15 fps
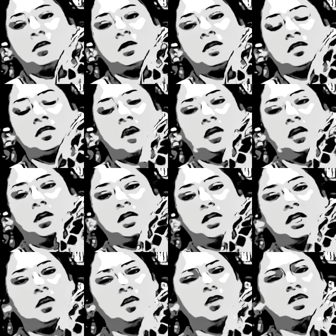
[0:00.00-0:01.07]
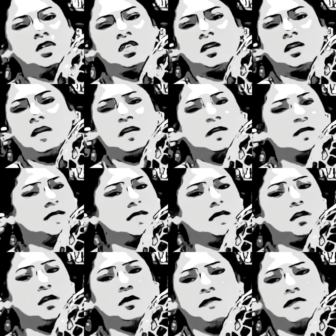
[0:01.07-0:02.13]
this poster and it'll still
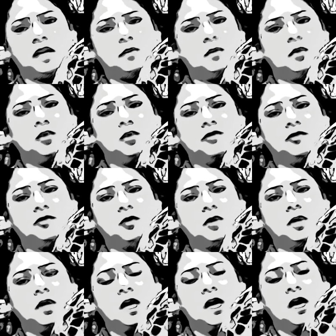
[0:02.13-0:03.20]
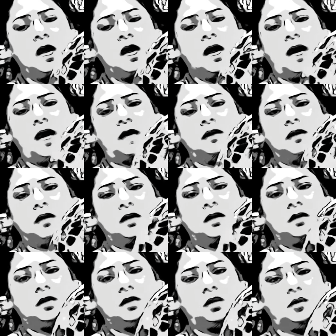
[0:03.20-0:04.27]
look very beautiful, and
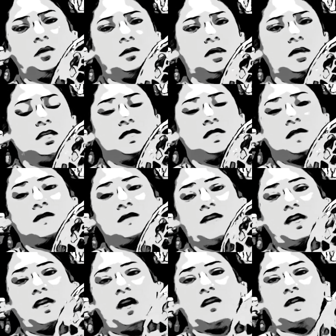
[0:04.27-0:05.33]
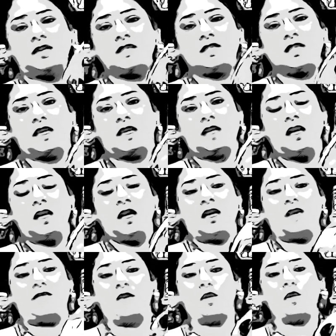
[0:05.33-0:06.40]
it's still very artistic. If
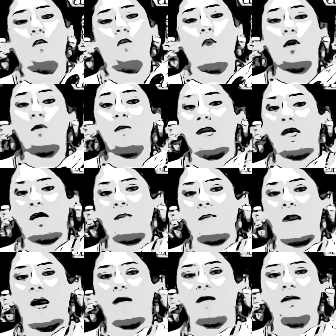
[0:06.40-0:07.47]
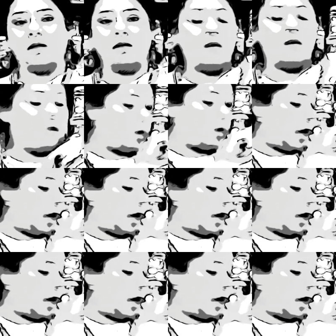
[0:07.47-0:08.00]
you don't want to make a pattern, I